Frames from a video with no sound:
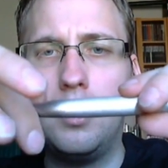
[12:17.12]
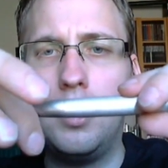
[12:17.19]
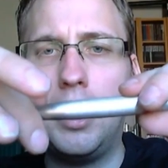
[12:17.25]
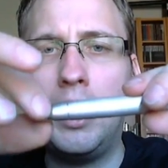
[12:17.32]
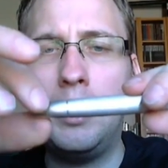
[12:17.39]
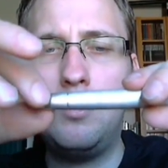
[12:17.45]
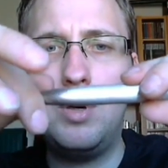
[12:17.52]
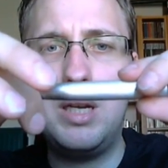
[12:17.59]

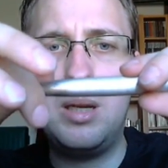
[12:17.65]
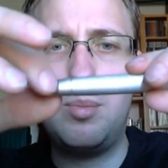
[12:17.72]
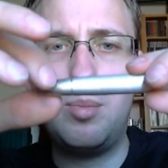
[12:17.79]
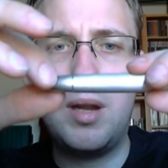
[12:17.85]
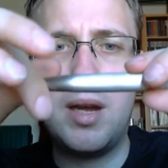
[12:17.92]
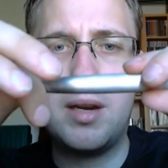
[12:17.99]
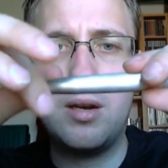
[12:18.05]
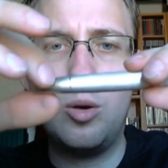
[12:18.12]
I'm really
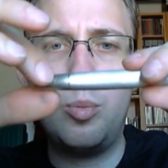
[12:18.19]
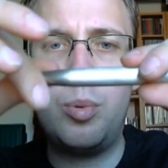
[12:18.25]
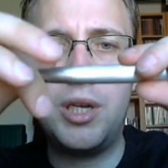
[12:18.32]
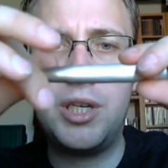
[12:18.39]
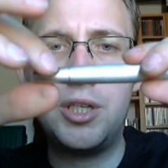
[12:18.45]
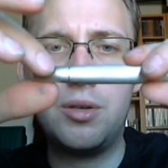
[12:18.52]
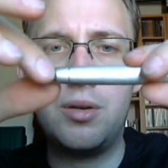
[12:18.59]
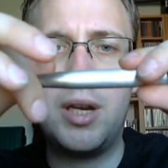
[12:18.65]
applying no
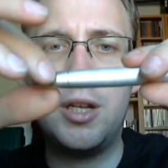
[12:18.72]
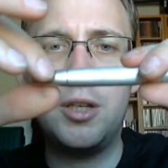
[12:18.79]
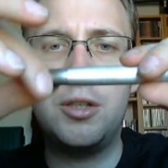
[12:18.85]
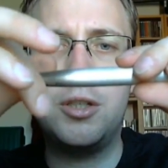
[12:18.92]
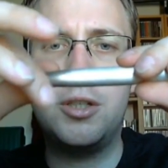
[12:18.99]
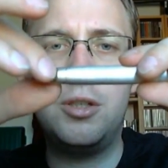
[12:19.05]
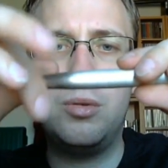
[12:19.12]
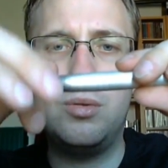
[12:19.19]
pressure and I can
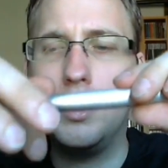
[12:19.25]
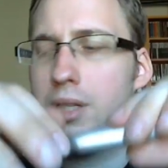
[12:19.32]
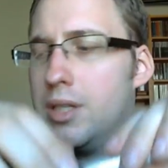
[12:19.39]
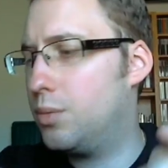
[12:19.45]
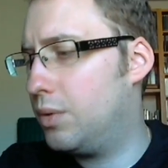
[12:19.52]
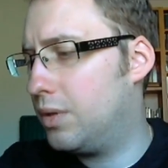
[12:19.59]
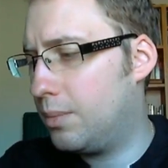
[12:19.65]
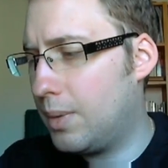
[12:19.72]
just do this.
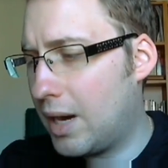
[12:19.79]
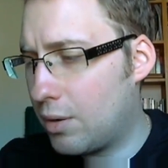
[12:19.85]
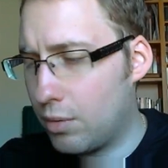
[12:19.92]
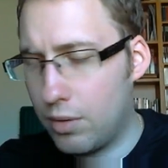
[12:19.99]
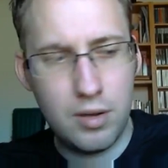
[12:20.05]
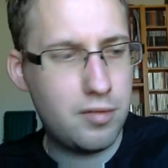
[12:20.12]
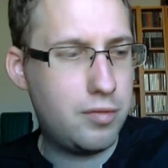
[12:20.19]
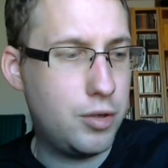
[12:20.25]
With the
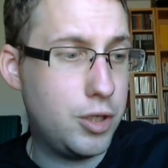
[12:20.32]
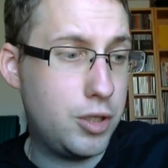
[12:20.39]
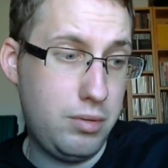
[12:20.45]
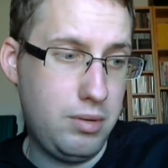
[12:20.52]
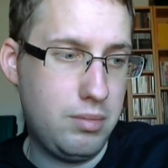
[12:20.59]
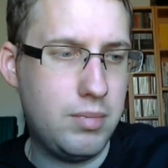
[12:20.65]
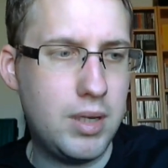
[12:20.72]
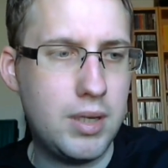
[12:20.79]
Makrolon version,
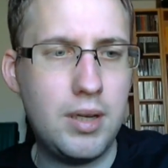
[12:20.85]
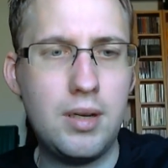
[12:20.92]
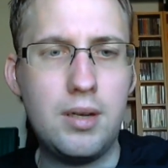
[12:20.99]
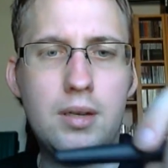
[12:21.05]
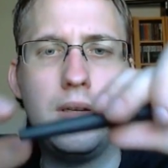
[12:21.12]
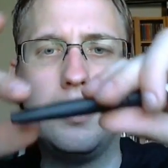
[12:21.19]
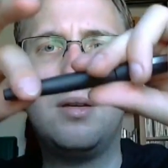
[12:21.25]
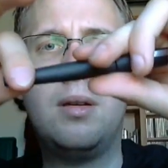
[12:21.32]
or oh, I got it
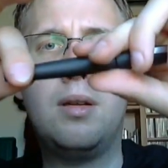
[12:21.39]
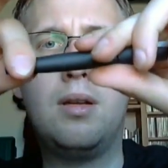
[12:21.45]
here,